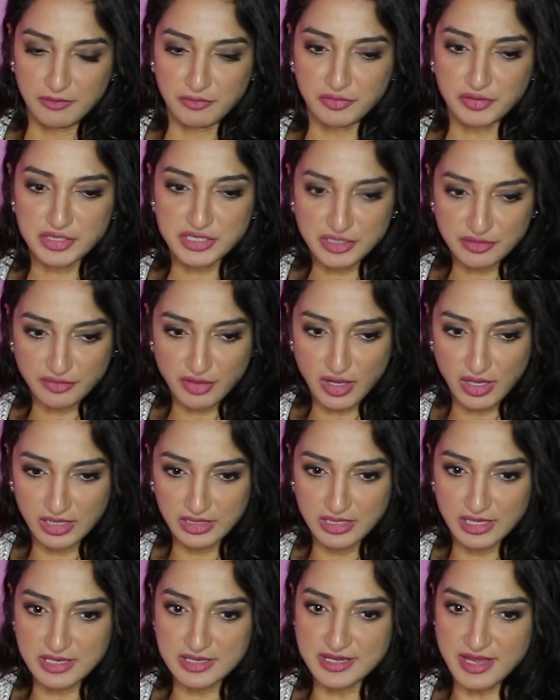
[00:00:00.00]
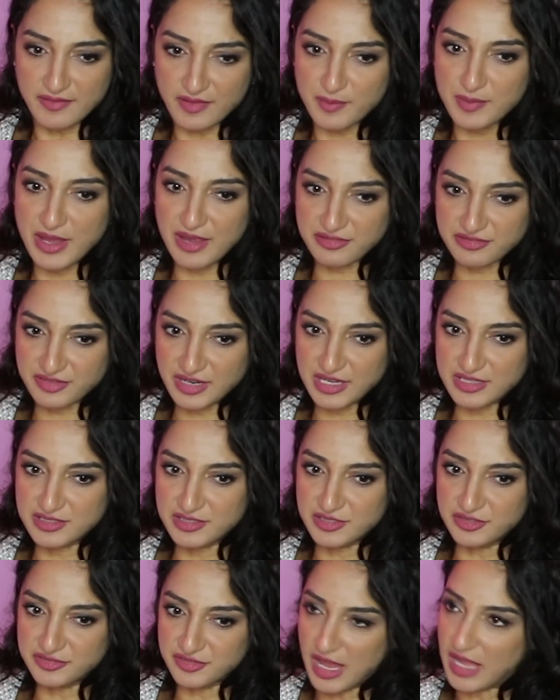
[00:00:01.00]
First of all, never be
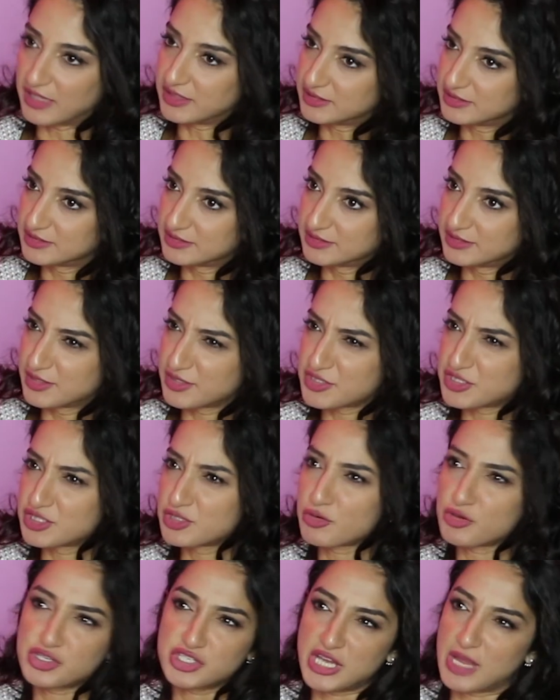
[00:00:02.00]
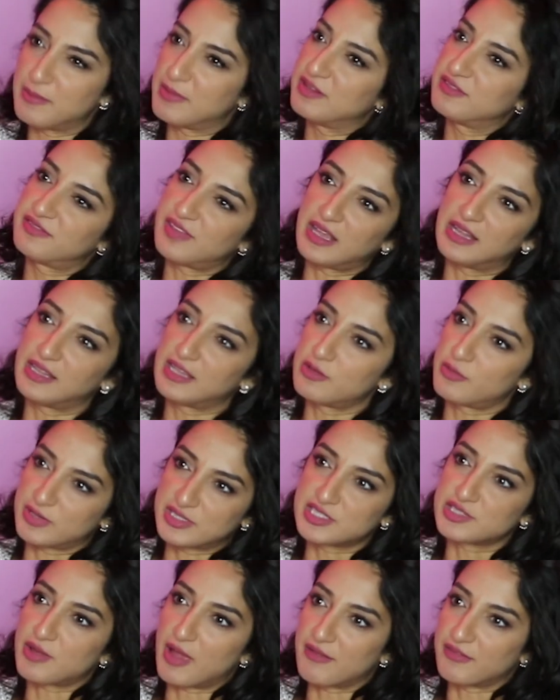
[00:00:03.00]
afraid to fail. There's no shame in failing
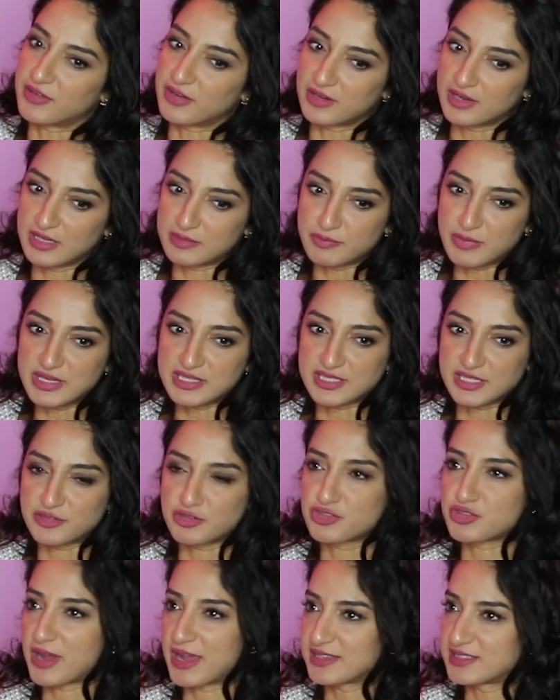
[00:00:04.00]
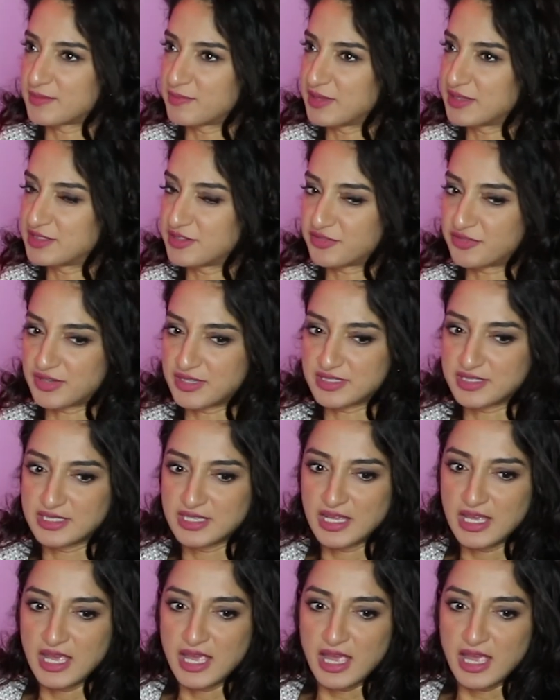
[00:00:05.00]
whatsoever. It means that you're trying something different.